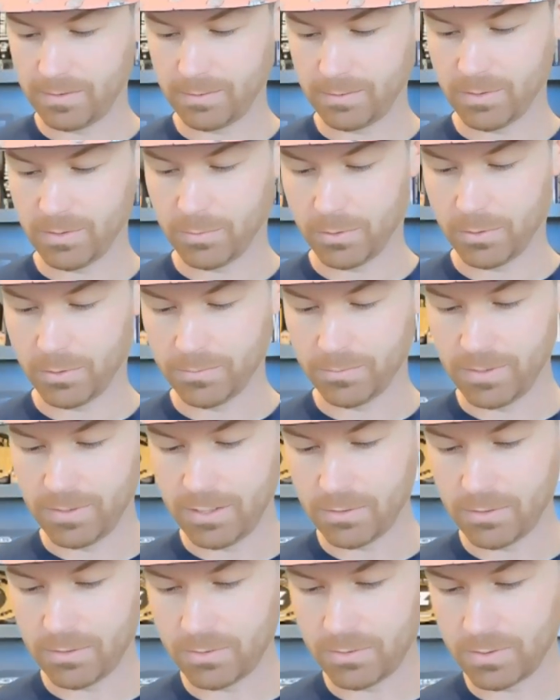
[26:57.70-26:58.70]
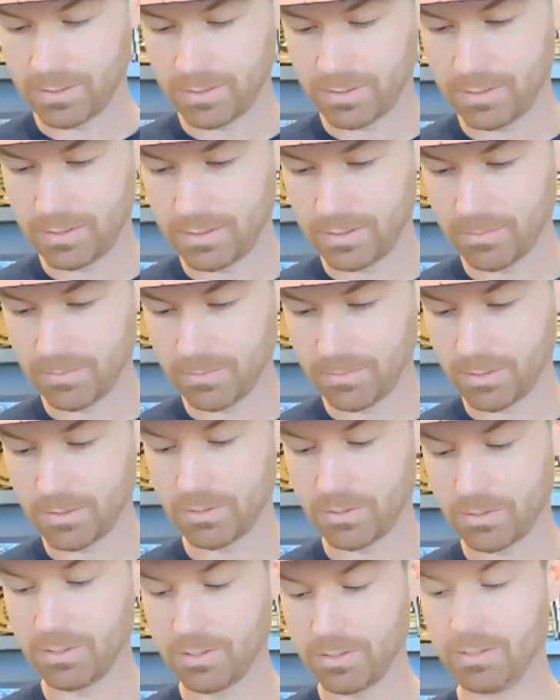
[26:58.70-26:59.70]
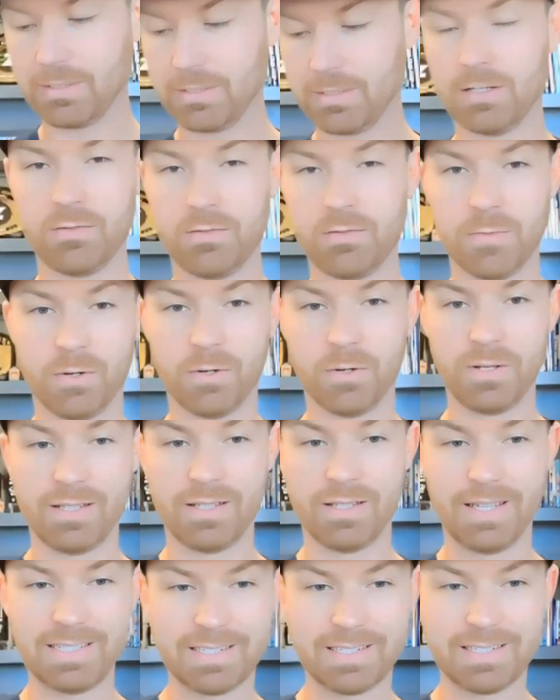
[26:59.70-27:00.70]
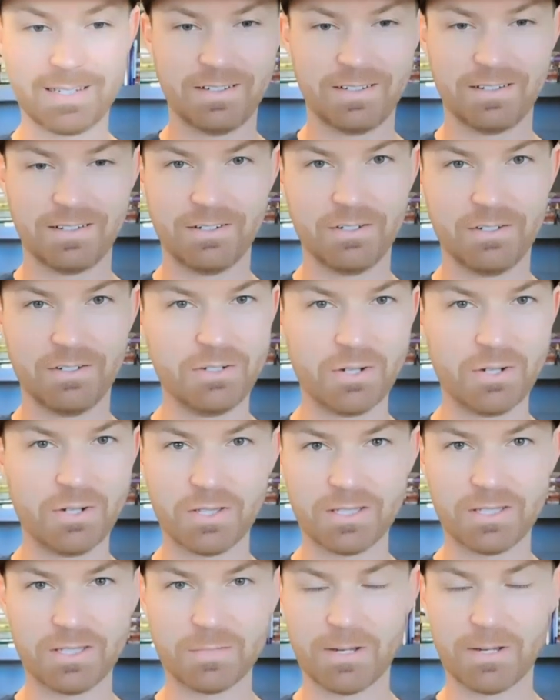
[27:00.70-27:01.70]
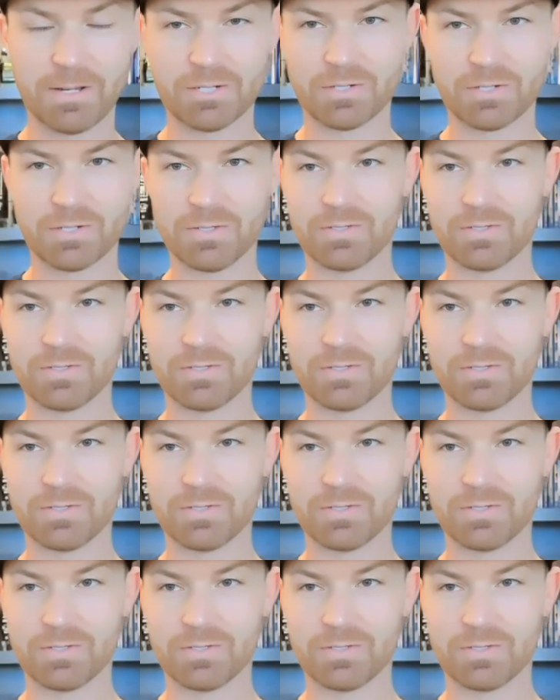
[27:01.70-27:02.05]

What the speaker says: I'm going to pull up videos and I'm going to turn it into selfie mode. And that's it. Nothing special.